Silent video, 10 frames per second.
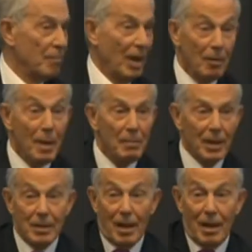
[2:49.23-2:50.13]
I remember,
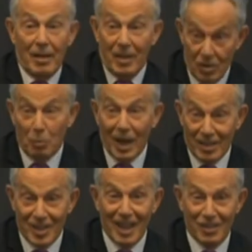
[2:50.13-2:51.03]
this is why I
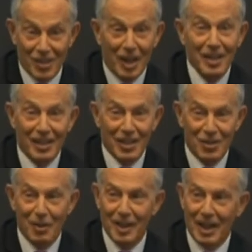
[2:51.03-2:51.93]
sat and studied this
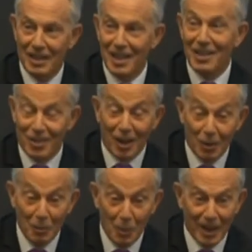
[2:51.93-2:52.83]
during the 1980s, because I
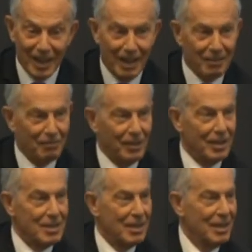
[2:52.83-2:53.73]
couldn't work it out at
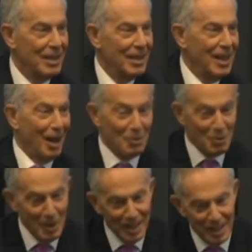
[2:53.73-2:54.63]
first. I was
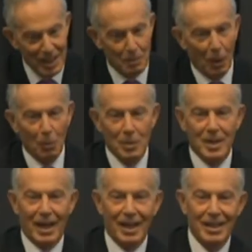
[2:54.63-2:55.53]
reading these polls
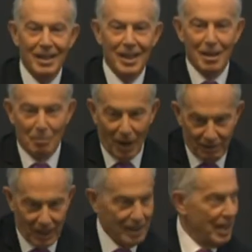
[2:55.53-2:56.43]
saying
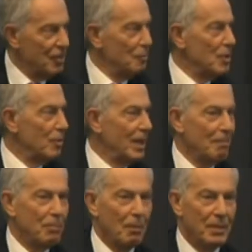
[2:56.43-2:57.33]
privatization was really
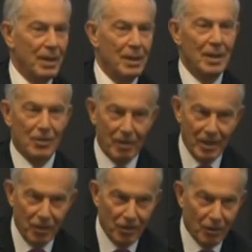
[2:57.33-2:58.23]
unpopular,
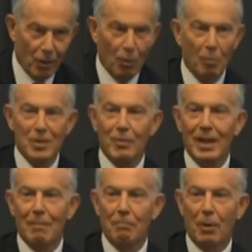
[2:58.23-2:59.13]
trade union law was
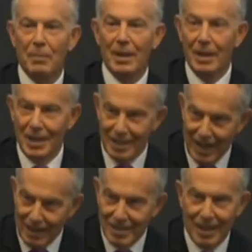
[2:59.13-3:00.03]
really unpopular,
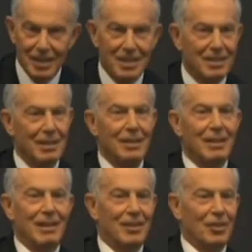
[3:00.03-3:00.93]
tax cuts
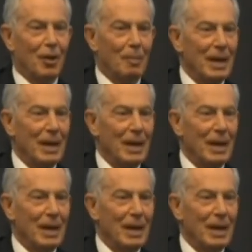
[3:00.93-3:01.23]
at the top